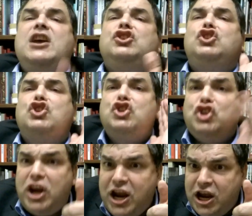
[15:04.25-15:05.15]

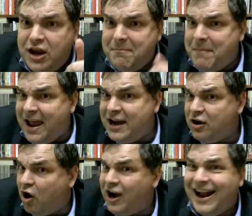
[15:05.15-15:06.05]
She may
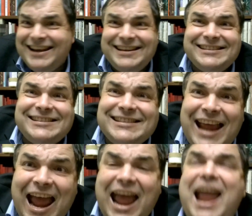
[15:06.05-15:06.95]
not
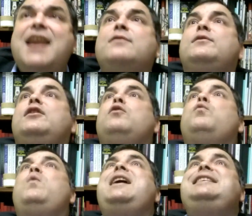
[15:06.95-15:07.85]
understand the
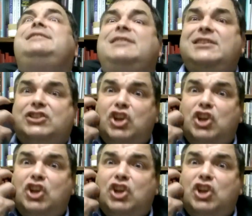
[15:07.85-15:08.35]
Weases.